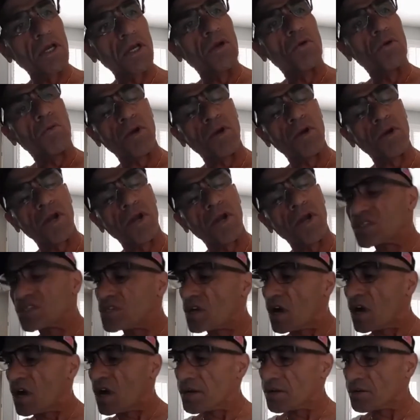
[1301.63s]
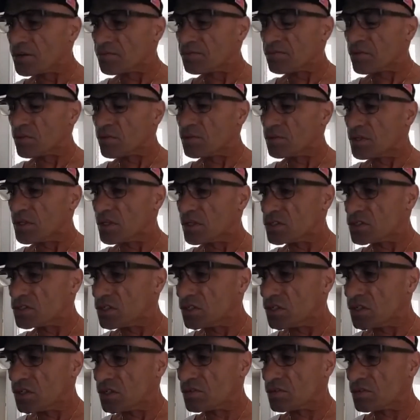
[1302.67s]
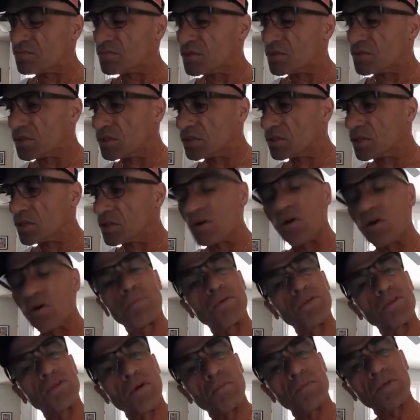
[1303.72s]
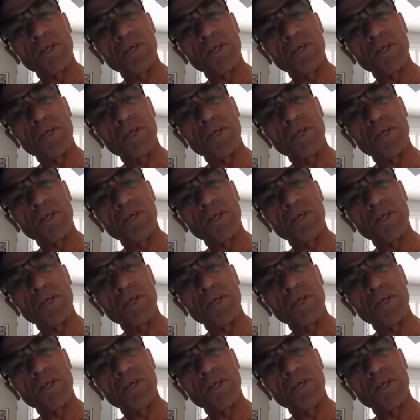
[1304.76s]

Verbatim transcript: When I retired from the engineer field, I opened up